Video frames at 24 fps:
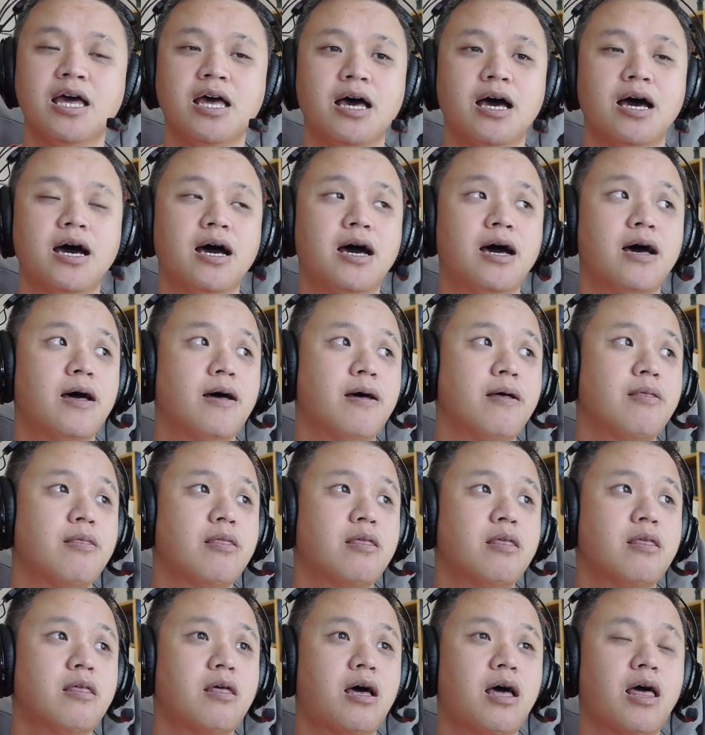Uh,
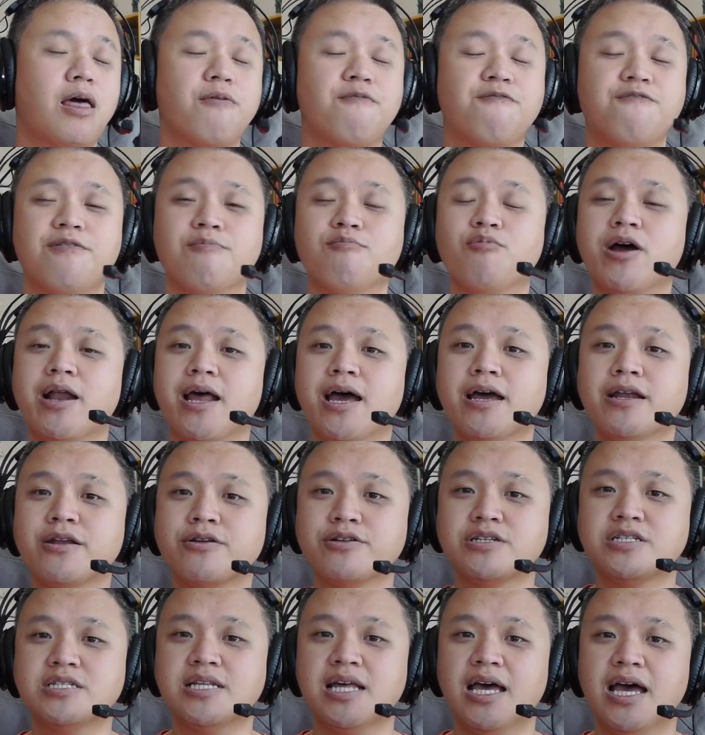uh, from what I
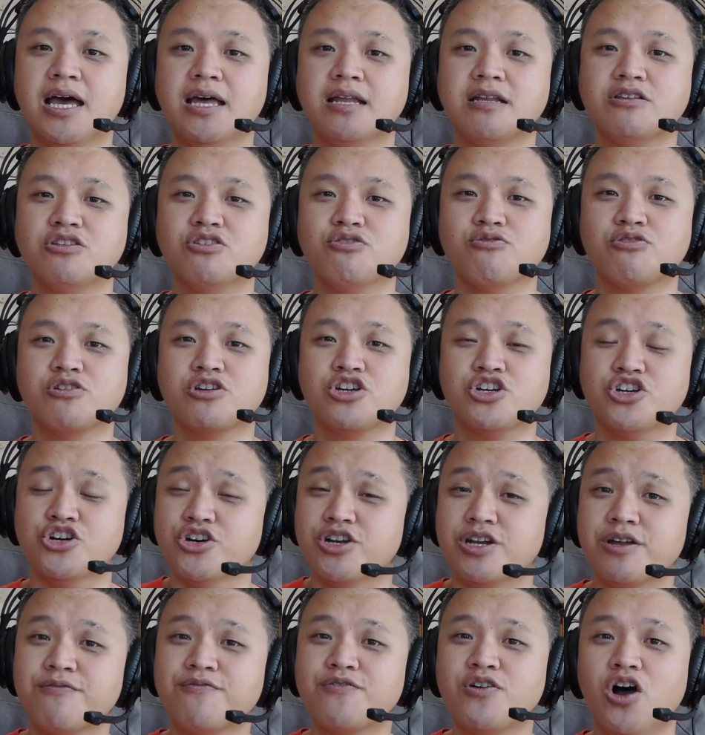understand, you could
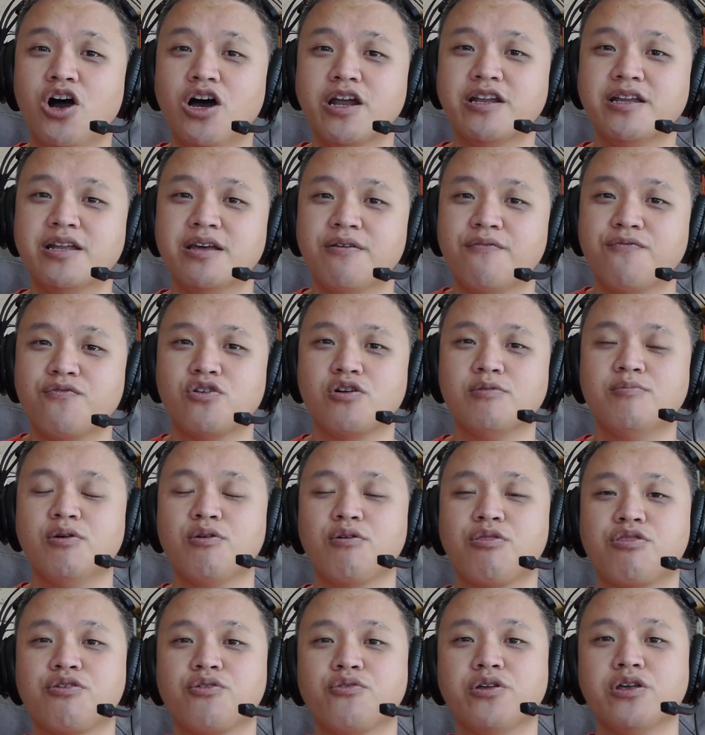have gotten it for
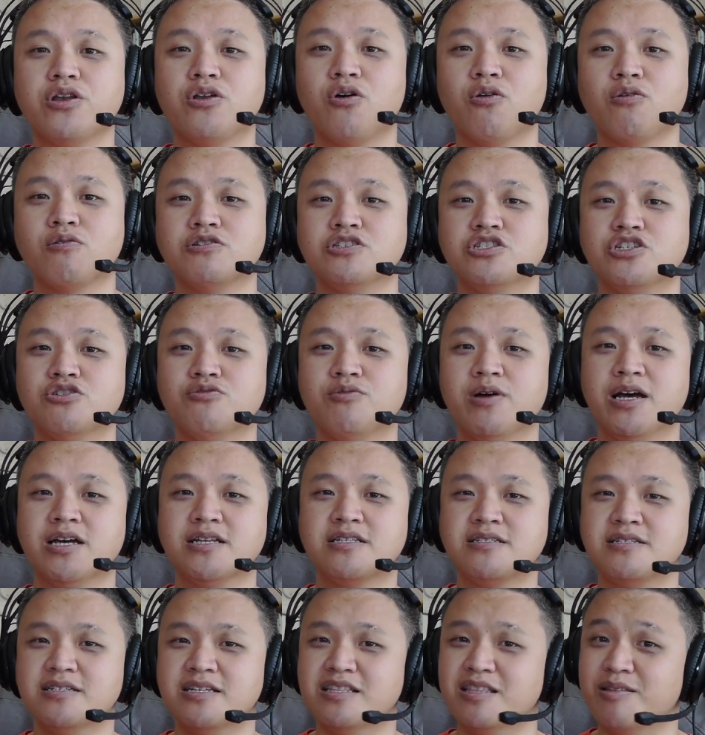about $30
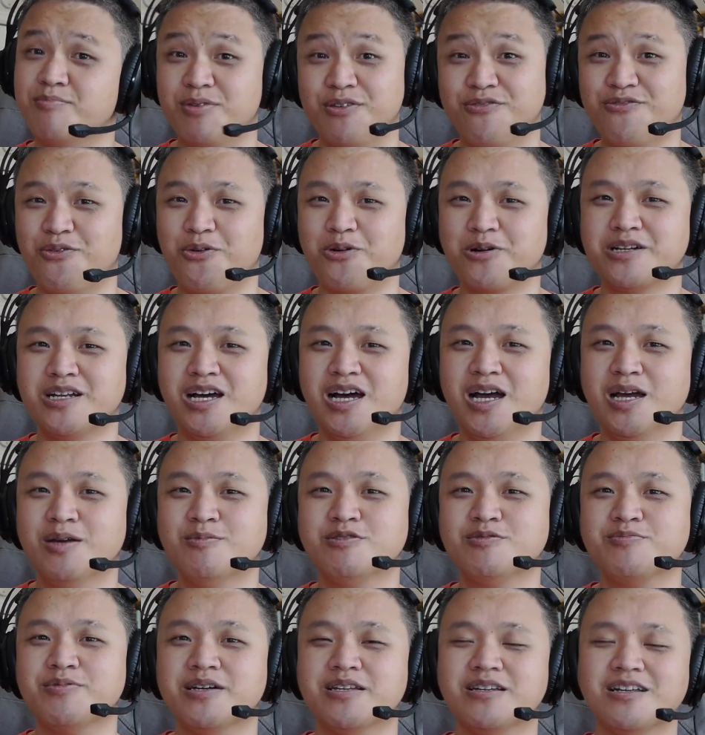US in the before
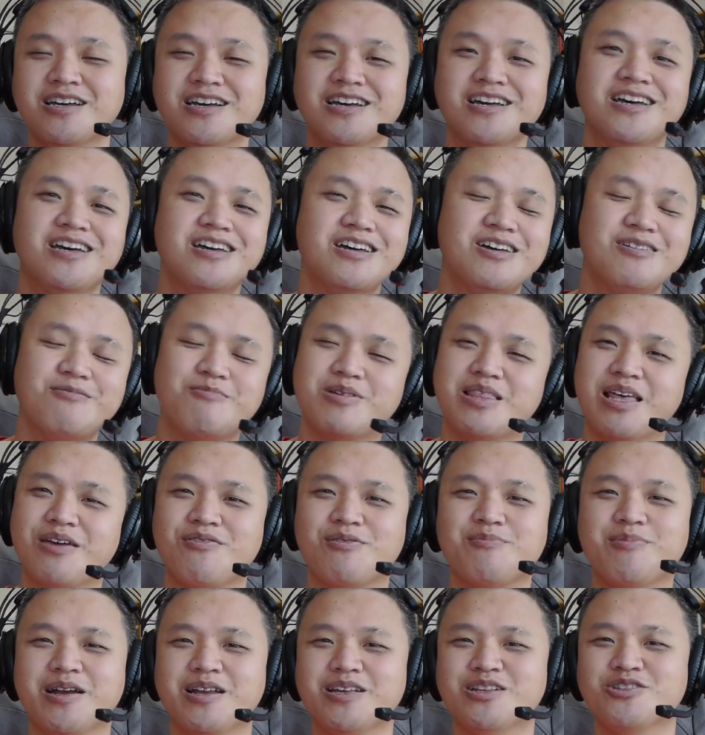times, but with
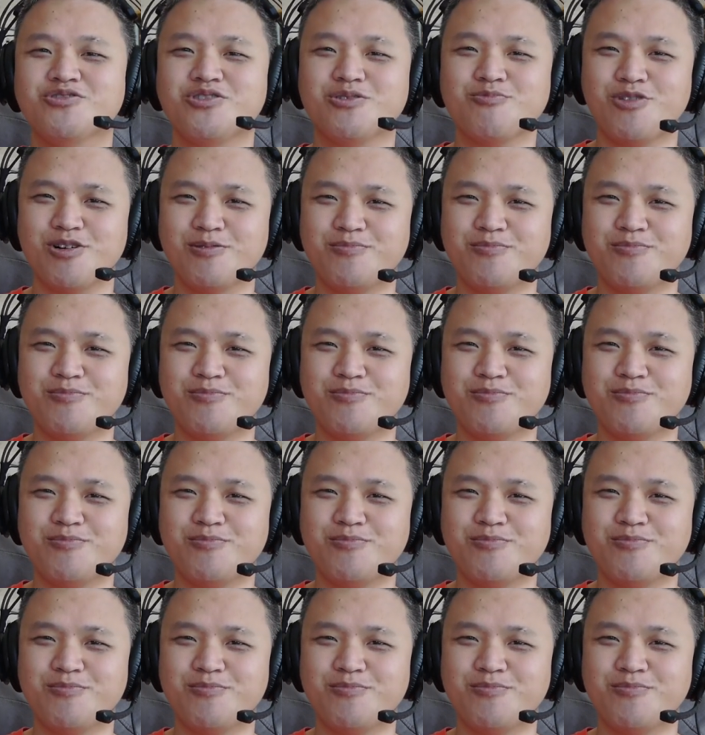everybody doing more